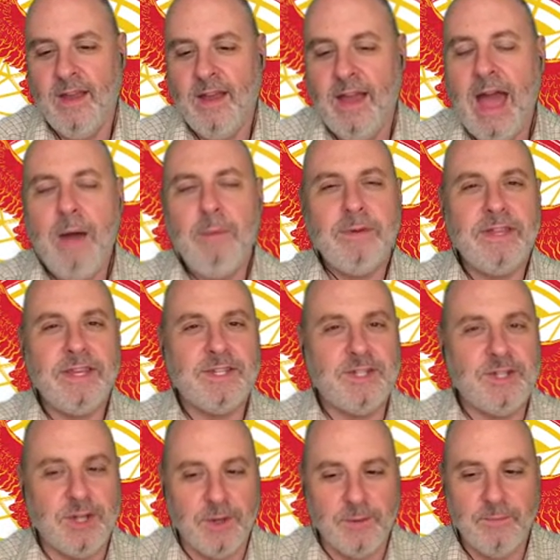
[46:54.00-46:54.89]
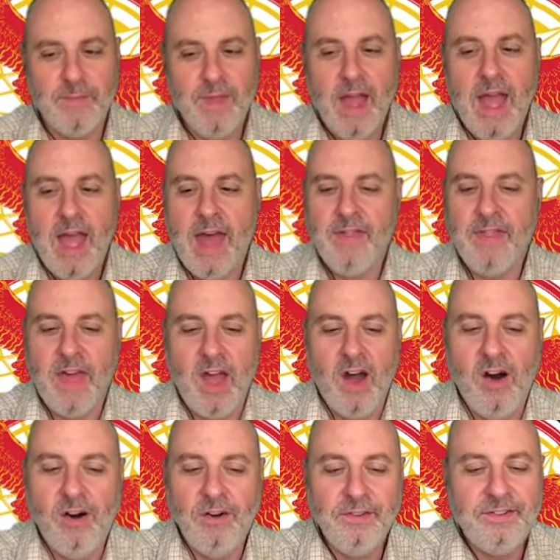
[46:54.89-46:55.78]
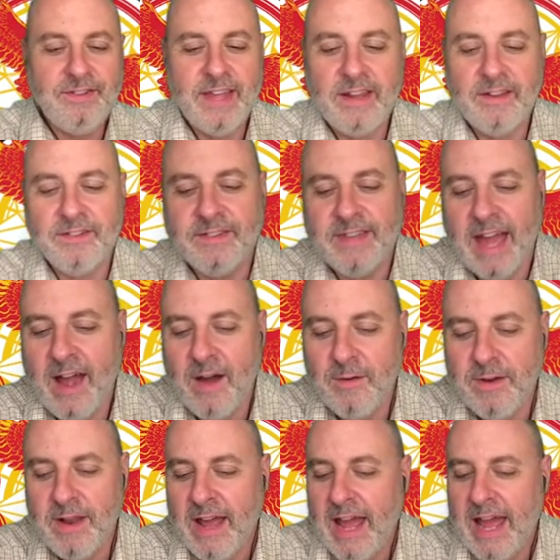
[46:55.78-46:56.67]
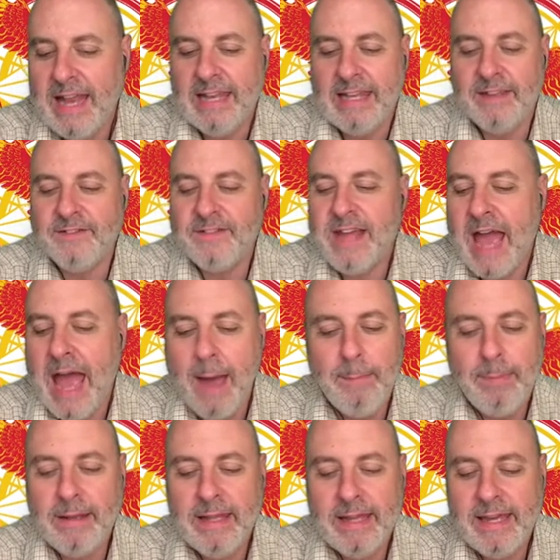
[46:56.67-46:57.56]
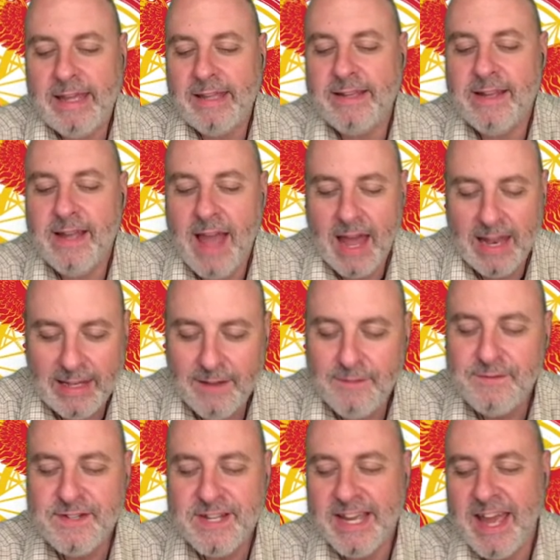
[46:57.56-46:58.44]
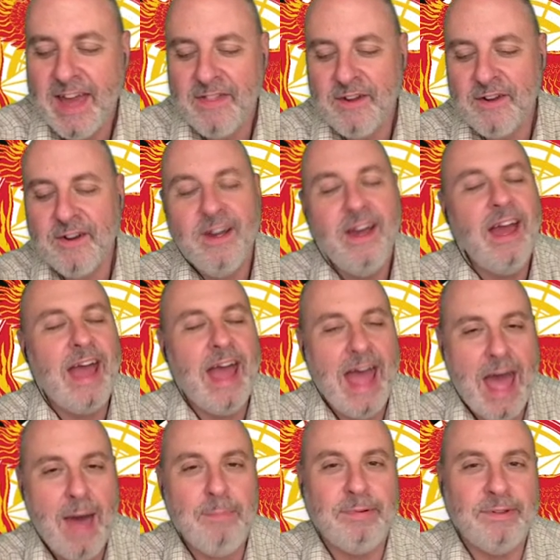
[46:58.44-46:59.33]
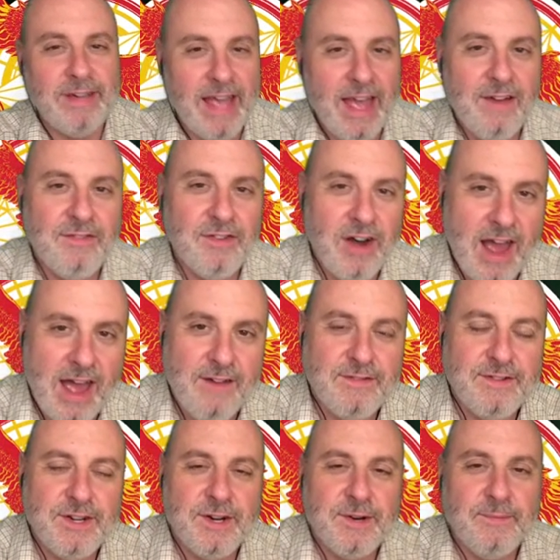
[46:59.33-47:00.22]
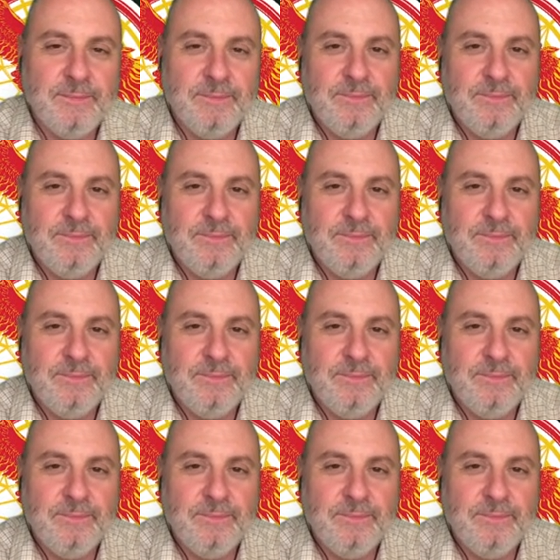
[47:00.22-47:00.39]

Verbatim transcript: How would this do? And they all settled down and lived happily and lived together happily ever after.